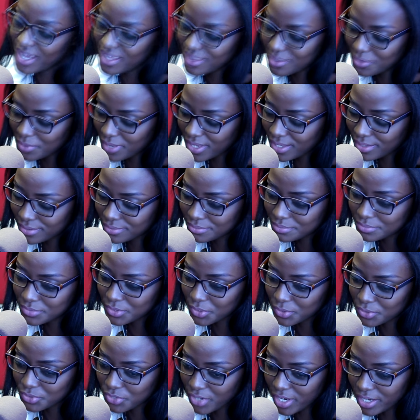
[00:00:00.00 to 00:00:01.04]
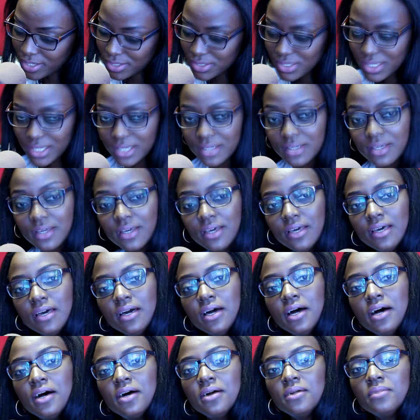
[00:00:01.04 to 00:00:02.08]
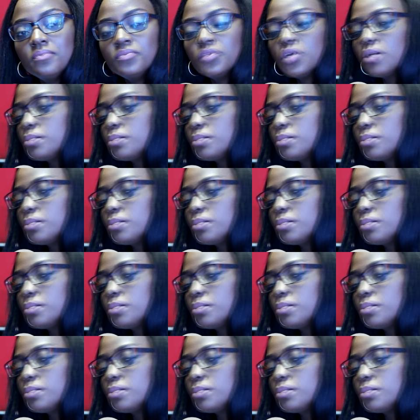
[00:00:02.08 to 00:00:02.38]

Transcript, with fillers: by the way. Don't try looking. Um,